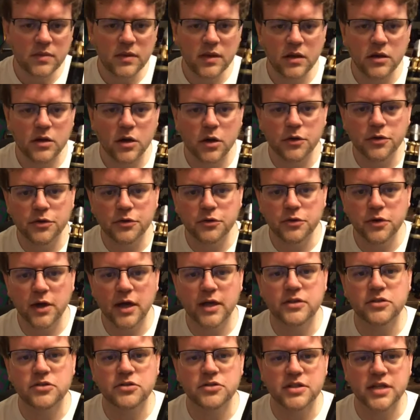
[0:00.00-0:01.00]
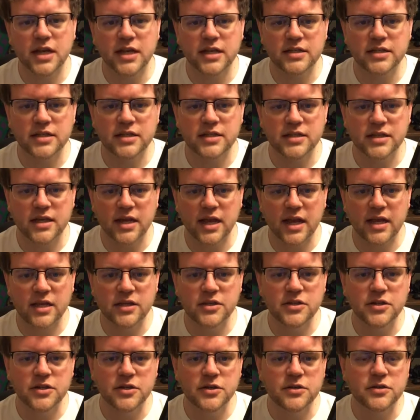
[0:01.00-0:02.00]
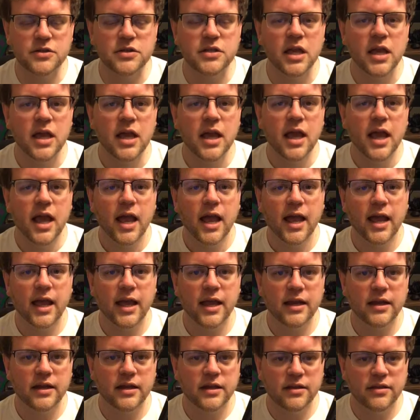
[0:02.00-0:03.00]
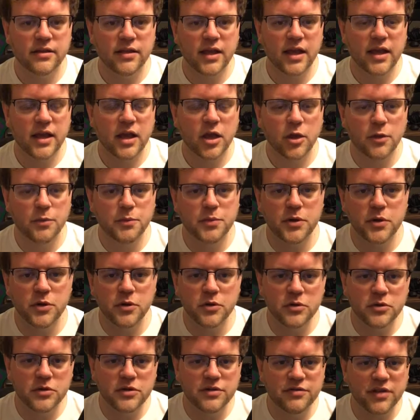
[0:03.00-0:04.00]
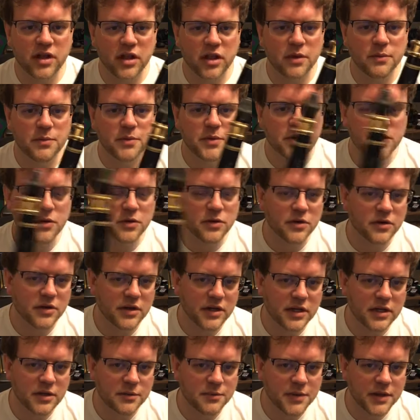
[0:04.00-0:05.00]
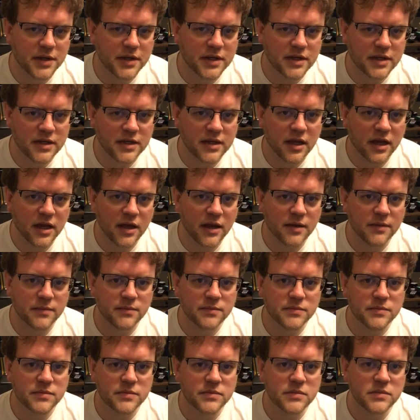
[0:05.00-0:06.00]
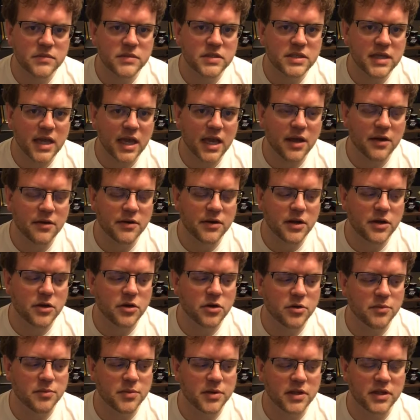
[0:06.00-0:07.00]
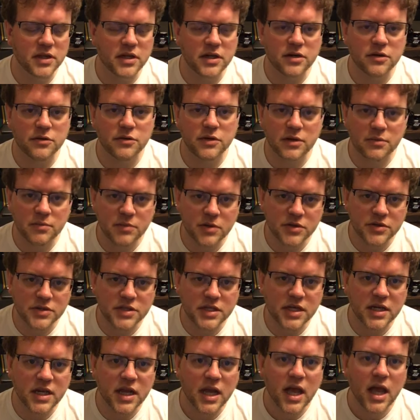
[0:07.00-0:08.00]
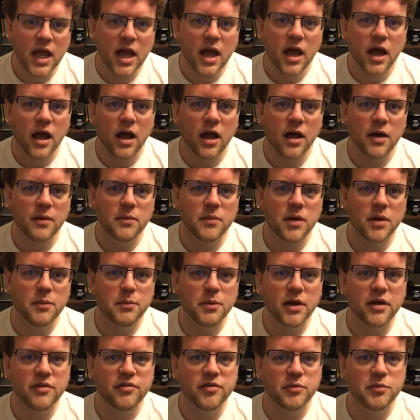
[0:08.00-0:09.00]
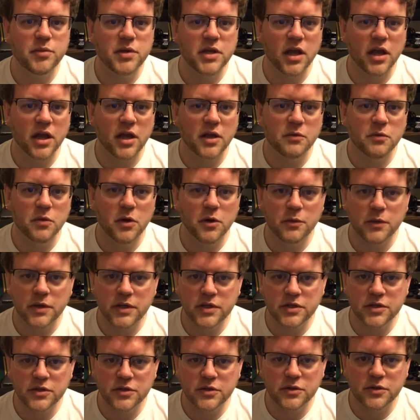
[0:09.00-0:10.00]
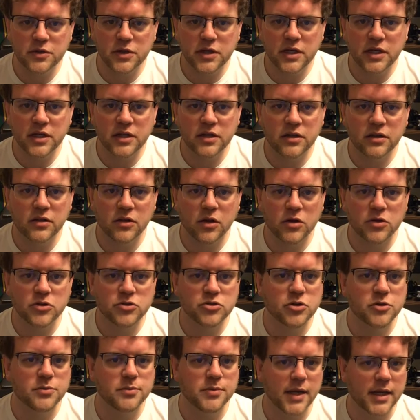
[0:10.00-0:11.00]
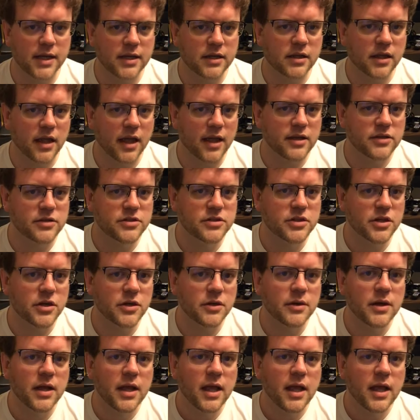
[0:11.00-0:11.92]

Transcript: go through exercises and etudes, and they help you develop your independent sound and your ability to read music above and beyond what we do in large group band class. So